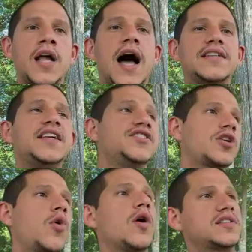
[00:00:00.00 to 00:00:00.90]
I teach a
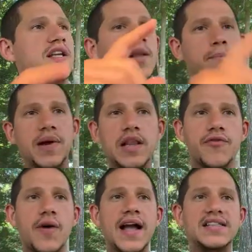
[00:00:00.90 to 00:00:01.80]
course on the Bill
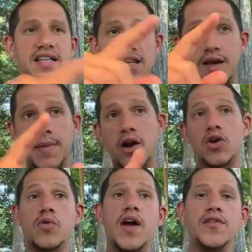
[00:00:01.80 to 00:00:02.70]
of Rights and the
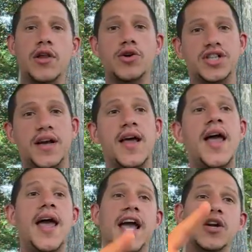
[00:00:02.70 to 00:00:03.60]
American Revolution,
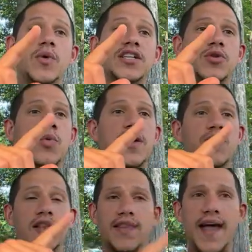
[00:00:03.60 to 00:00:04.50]
in which we
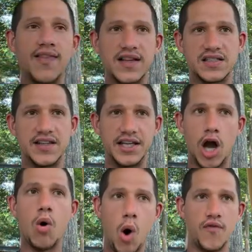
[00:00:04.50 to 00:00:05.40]
relentlessly
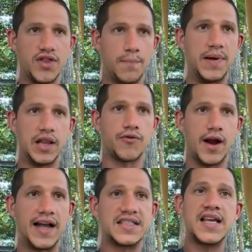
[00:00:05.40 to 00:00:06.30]
go over the Bill of
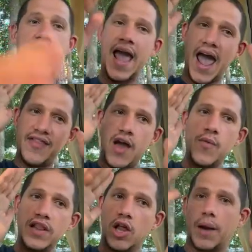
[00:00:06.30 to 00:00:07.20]
Rights and then
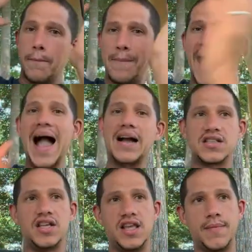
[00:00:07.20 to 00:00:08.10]
we look back
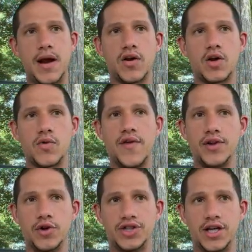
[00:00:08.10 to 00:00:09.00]
to the American
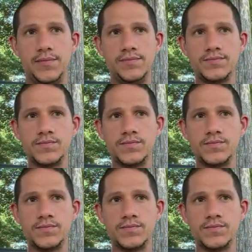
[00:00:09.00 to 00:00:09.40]
Revolution.